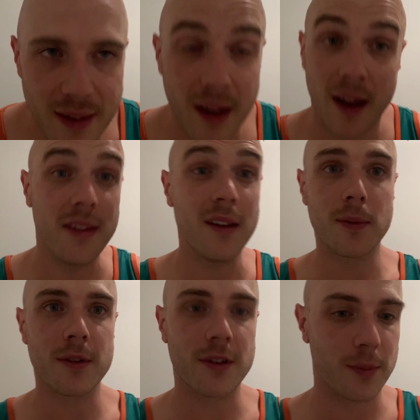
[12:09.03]
I think
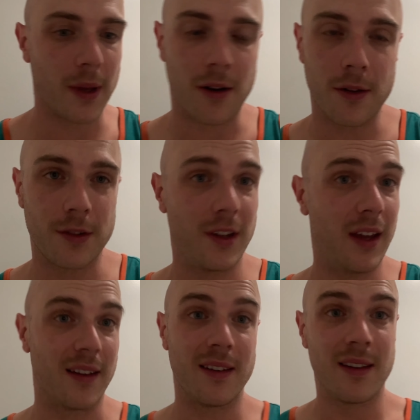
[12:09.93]
we're just about all
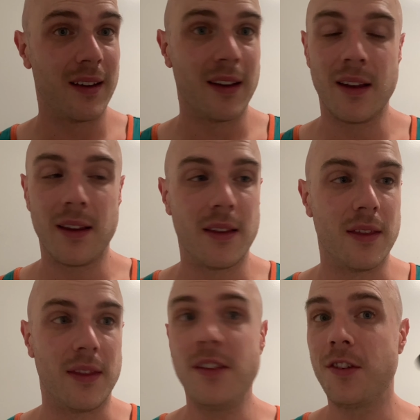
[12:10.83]
set.
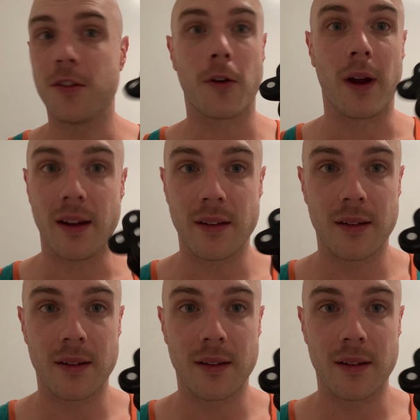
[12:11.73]
This is great.